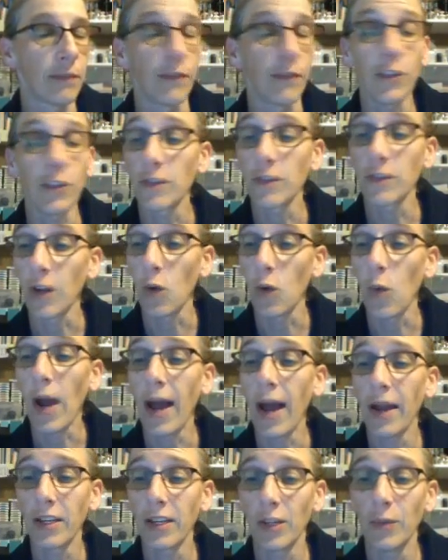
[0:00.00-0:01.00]
first of all,
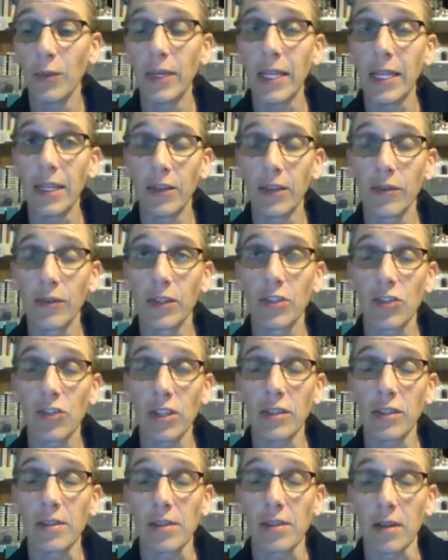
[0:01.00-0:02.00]
why do we need to
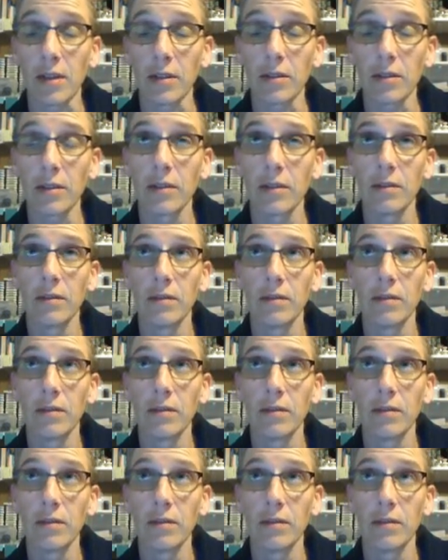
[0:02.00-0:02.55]
restrict the salt